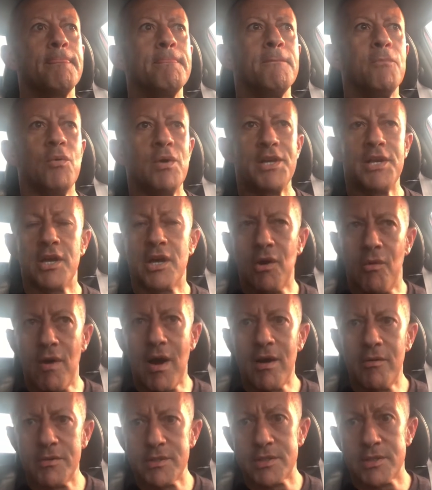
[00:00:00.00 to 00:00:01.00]
when you go
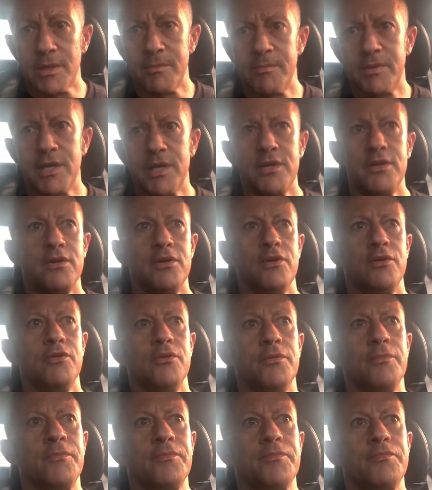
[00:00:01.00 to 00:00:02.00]
out with somebody
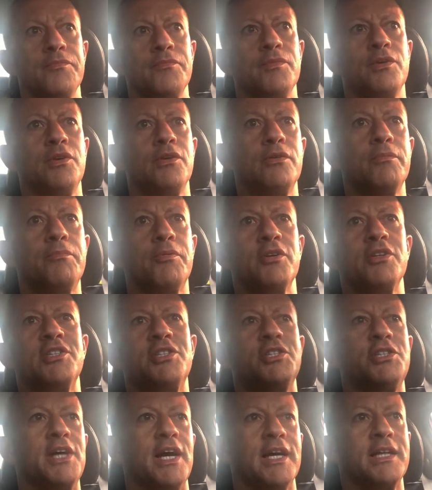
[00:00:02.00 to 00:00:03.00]
new, you're
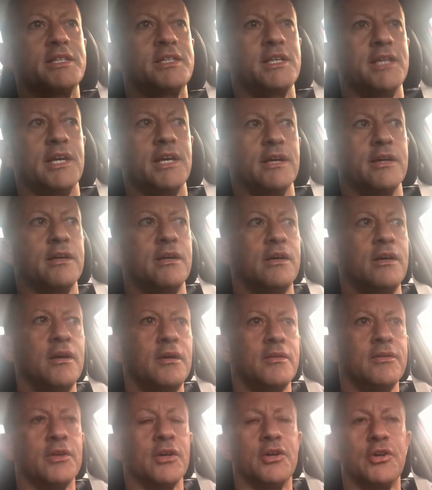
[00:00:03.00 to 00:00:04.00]
projecting
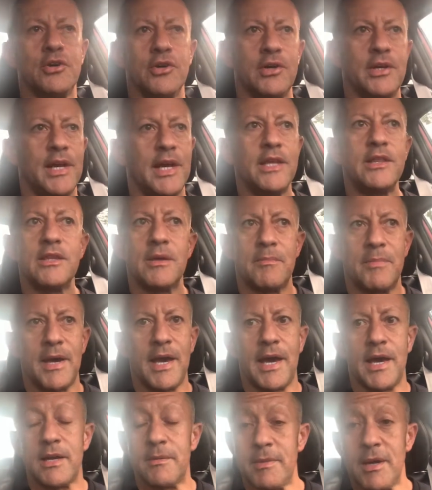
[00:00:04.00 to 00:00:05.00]
the good and the
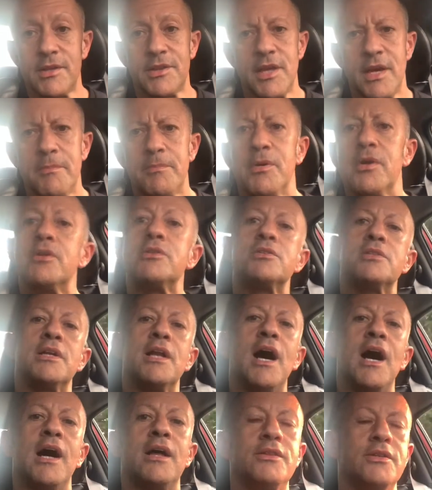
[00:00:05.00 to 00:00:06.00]
bad about that person
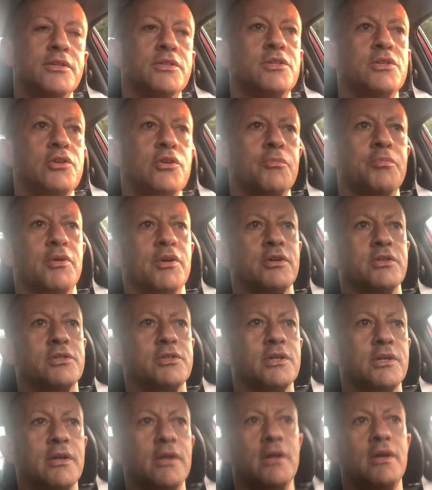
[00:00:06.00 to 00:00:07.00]
on this new
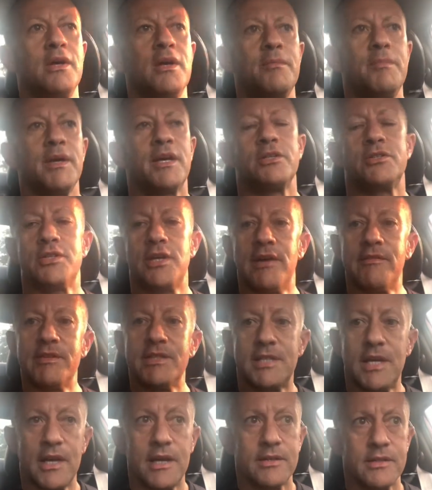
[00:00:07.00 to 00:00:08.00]
person because you haven't
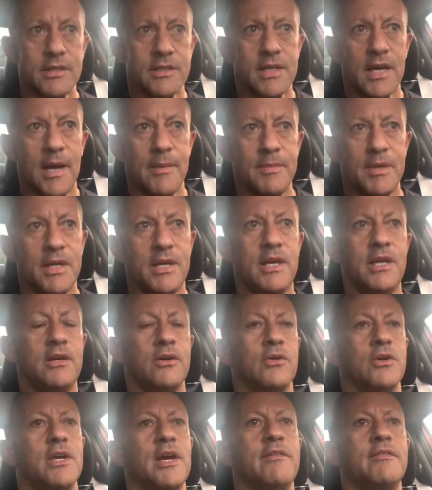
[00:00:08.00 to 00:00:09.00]
taken the time to
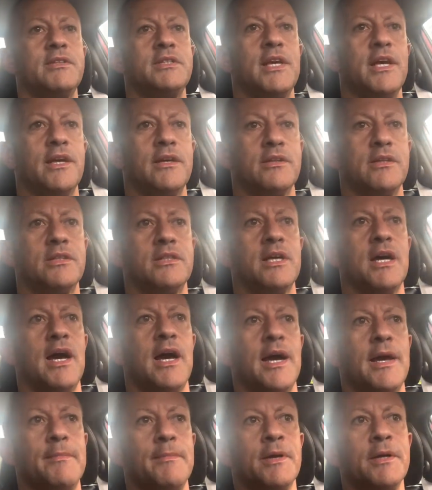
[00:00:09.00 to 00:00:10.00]
heal. You haven't taken the
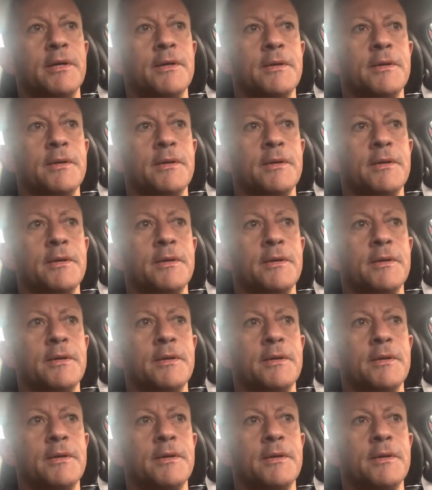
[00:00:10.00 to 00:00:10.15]
time